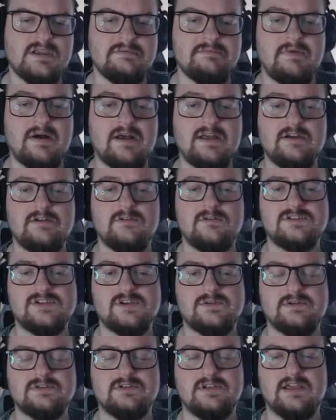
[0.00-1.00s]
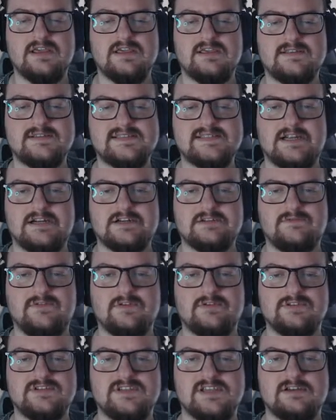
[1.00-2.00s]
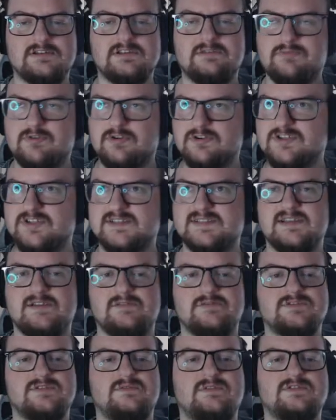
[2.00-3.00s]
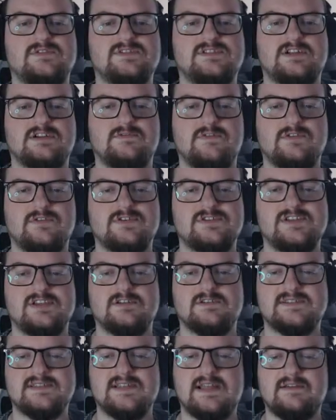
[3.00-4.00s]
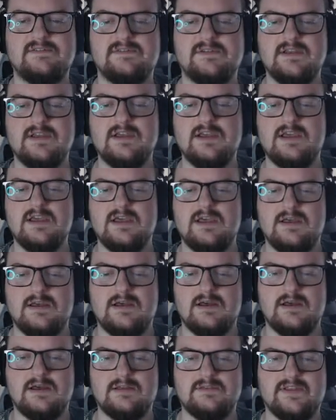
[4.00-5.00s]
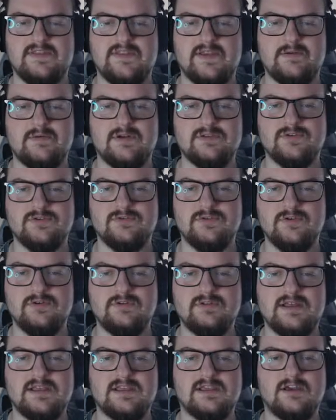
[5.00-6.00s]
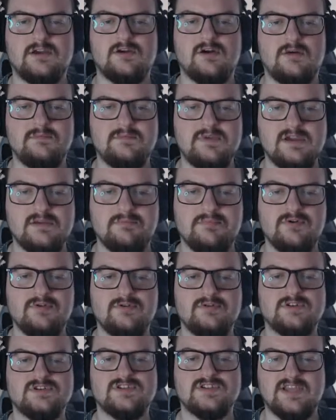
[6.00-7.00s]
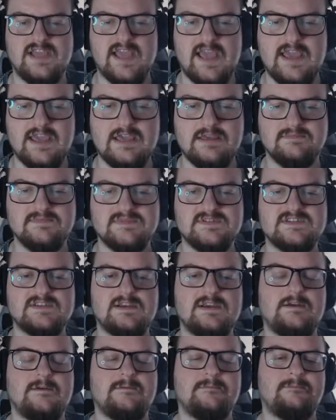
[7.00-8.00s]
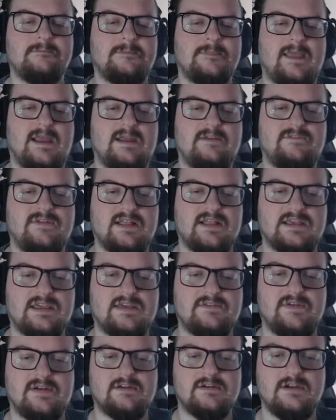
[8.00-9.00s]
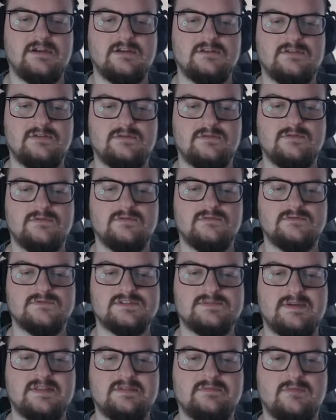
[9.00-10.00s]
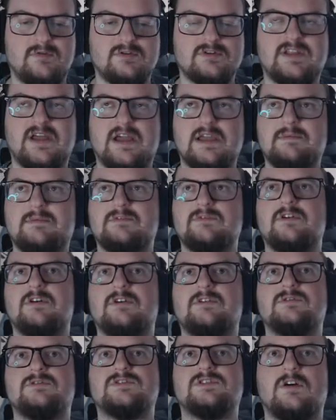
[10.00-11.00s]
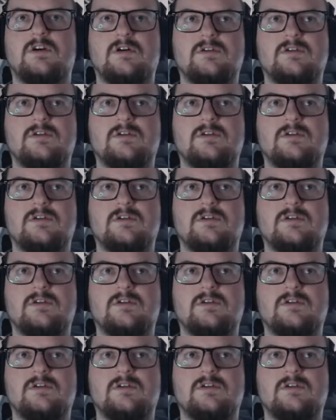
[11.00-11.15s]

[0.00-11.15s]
But I also want to like start focusing on the projects. I also want to start focusing on stuff that I want to do, like comic books, games. I feel like if I'm going to spend more time on those